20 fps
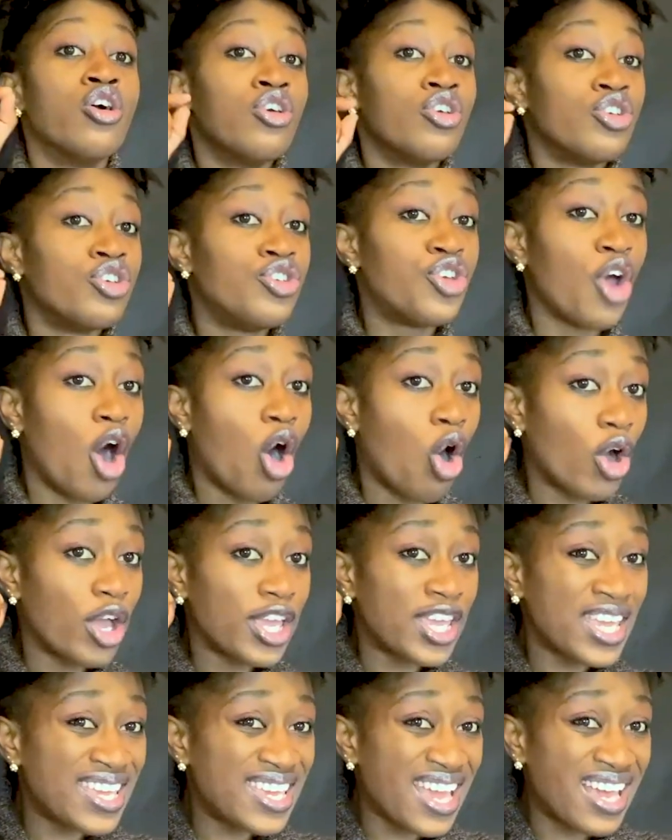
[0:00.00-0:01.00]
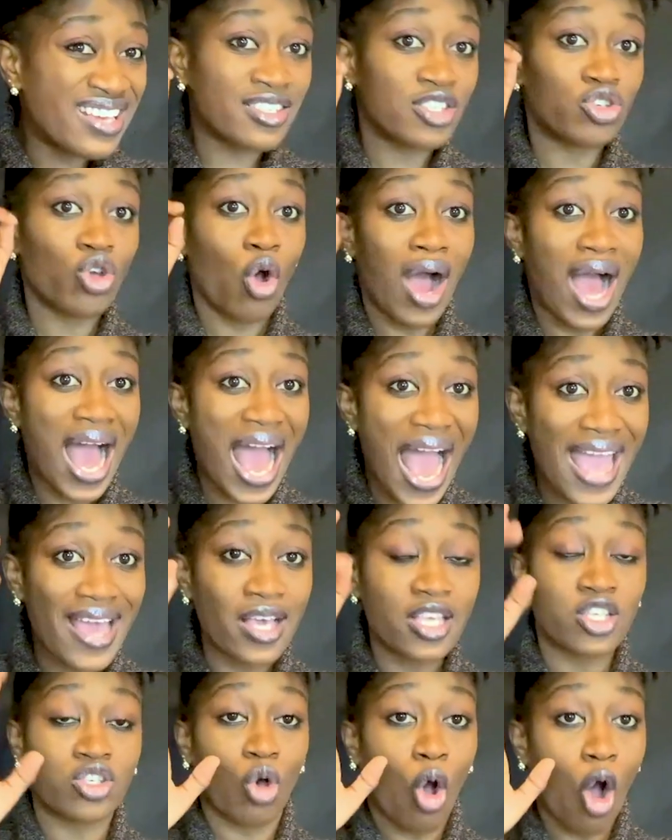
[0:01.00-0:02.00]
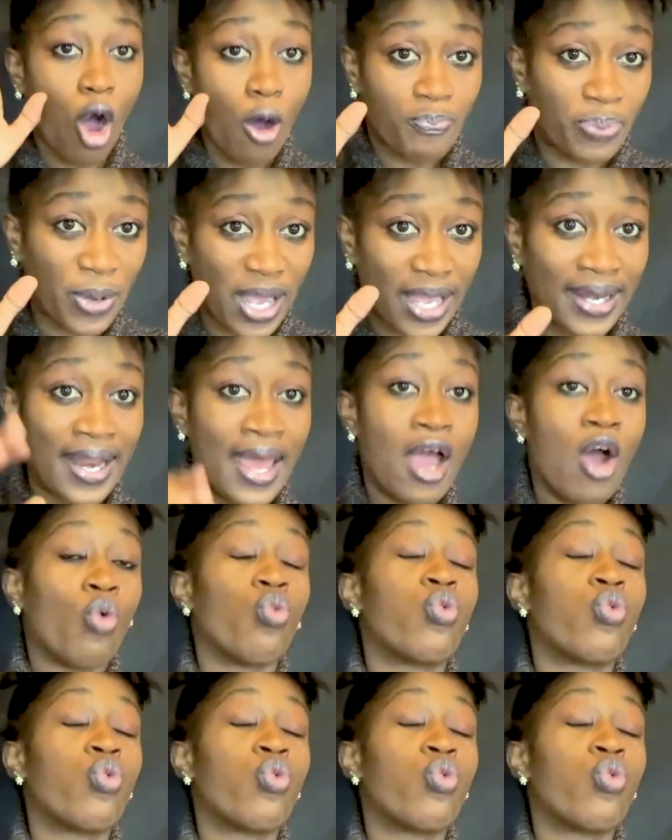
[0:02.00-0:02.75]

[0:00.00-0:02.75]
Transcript: your ears, your eyes open,